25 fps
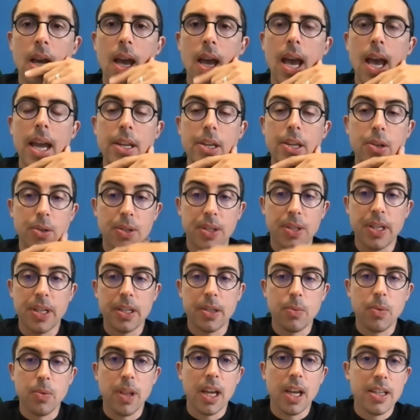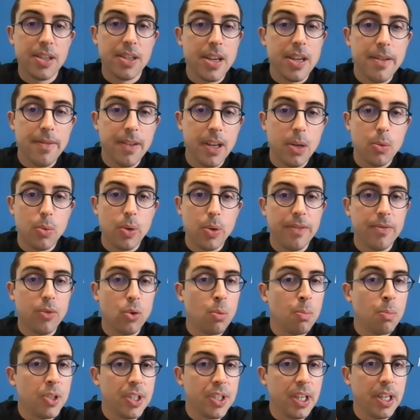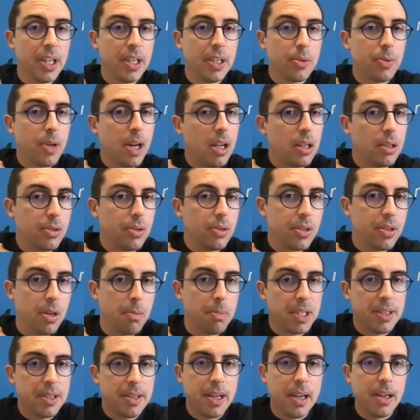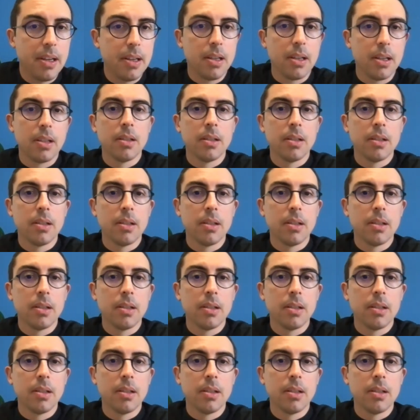And you assist with that CV reformatting as well, to some extent?